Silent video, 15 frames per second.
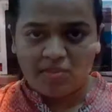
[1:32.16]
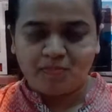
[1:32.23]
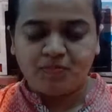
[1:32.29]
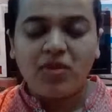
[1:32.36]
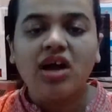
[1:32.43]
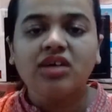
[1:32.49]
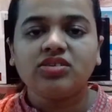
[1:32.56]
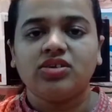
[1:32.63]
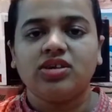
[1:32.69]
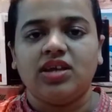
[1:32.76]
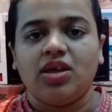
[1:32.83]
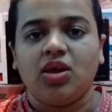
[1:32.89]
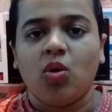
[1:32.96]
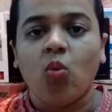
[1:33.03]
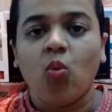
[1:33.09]
Part
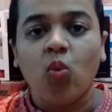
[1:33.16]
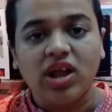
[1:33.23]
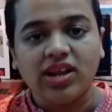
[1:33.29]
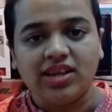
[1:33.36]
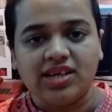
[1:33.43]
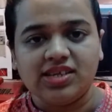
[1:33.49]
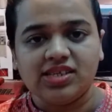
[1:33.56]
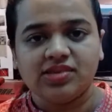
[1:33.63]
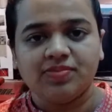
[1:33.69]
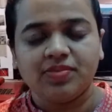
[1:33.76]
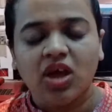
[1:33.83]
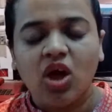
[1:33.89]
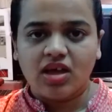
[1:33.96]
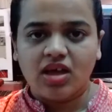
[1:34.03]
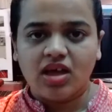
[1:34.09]
3, Oneness.
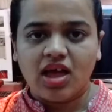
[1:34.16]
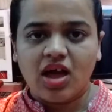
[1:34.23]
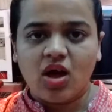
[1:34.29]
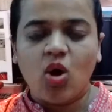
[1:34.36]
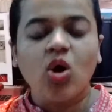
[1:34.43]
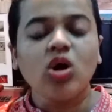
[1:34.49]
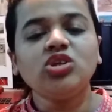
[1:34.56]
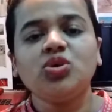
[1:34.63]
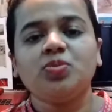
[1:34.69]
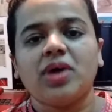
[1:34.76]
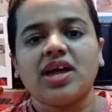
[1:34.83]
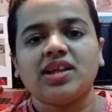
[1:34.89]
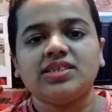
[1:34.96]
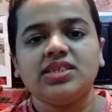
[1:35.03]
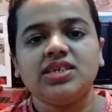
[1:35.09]
All
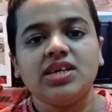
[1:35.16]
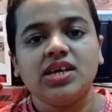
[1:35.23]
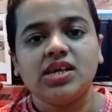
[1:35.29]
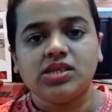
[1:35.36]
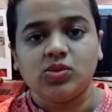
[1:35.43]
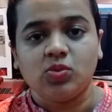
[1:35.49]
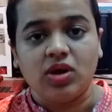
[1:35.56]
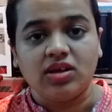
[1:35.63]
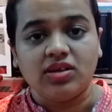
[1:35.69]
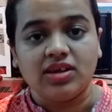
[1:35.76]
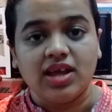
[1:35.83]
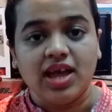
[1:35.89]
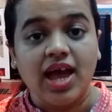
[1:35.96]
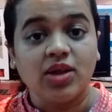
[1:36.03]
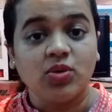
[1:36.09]
humanity is
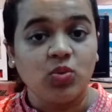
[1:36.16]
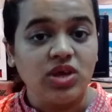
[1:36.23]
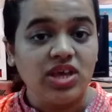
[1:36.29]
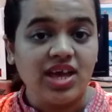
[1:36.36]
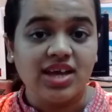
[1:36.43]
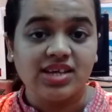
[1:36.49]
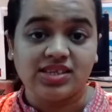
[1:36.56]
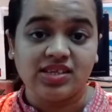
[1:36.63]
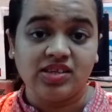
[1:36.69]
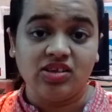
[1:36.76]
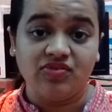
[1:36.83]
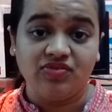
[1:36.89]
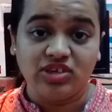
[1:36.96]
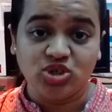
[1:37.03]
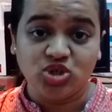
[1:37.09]
one, and we as
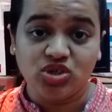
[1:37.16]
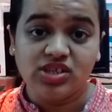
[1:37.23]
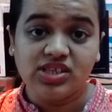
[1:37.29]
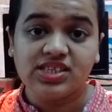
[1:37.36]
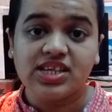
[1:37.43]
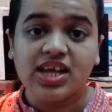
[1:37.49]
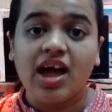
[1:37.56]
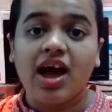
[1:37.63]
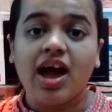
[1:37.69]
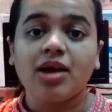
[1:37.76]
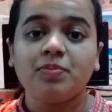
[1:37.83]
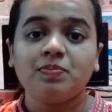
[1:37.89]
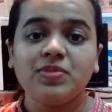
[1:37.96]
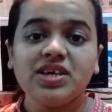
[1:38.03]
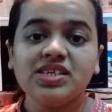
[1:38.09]
individuals
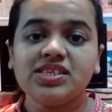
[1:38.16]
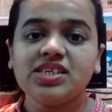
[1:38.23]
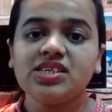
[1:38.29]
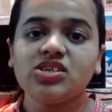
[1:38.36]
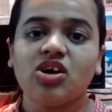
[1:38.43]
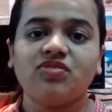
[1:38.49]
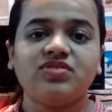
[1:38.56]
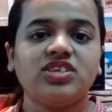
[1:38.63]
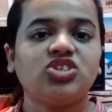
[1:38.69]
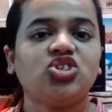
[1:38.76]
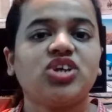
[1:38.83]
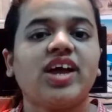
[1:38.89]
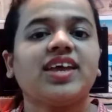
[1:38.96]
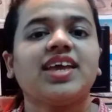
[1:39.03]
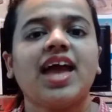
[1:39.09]
are pieces of this
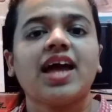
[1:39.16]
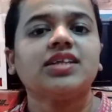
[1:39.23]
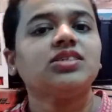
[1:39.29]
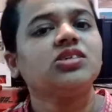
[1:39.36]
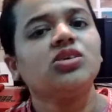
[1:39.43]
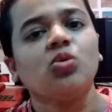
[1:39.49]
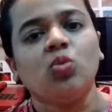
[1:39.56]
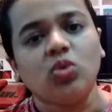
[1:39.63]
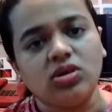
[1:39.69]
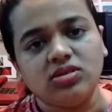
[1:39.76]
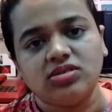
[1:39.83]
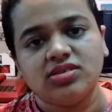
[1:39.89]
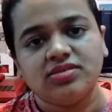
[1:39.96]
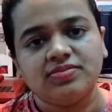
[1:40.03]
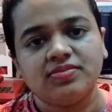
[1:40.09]
gigantic
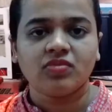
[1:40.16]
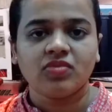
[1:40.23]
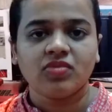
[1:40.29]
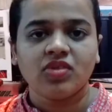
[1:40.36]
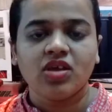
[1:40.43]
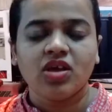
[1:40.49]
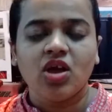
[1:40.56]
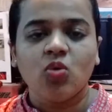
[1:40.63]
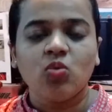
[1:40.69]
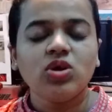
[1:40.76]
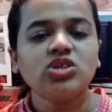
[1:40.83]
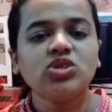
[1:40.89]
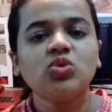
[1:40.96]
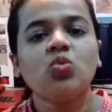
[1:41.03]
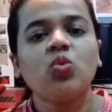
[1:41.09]
world. We
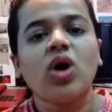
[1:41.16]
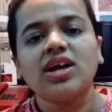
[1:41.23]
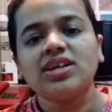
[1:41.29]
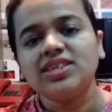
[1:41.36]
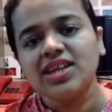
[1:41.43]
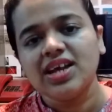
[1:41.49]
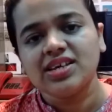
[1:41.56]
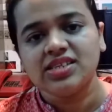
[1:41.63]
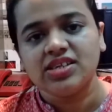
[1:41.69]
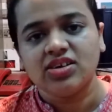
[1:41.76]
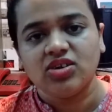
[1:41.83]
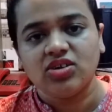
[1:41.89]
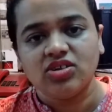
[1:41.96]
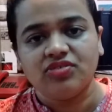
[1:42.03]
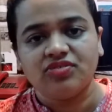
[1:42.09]
should widen our
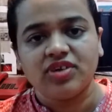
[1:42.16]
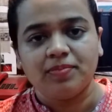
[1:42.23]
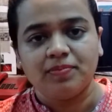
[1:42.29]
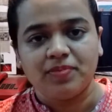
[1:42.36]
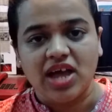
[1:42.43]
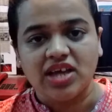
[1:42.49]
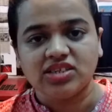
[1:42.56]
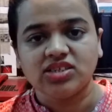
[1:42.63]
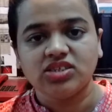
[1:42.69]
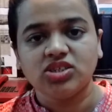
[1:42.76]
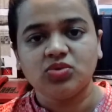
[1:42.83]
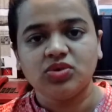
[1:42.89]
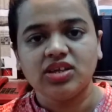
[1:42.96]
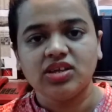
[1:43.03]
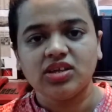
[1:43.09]
circle of compassion
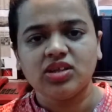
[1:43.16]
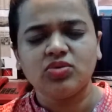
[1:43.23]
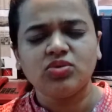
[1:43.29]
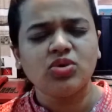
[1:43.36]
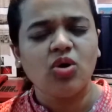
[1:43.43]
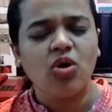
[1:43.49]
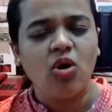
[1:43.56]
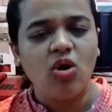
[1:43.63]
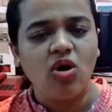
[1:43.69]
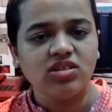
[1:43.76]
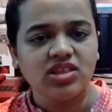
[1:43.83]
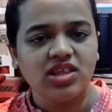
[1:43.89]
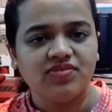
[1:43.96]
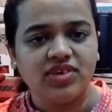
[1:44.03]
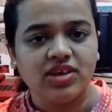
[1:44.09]
to include all
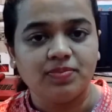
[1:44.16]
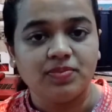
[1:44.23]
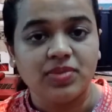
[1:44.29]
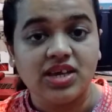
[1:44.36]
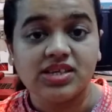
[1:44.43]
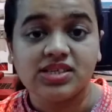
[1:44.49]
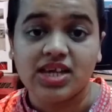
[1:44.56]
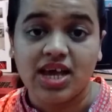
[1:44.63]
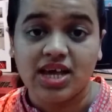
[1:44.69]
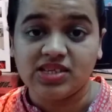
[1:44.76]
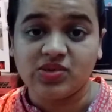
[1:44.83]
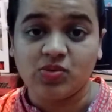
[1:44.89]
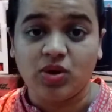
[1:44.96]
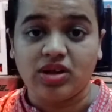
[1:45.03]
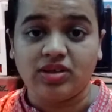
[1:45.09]
living beings
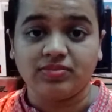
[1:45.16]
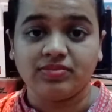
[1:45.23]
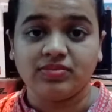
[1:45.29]
as one.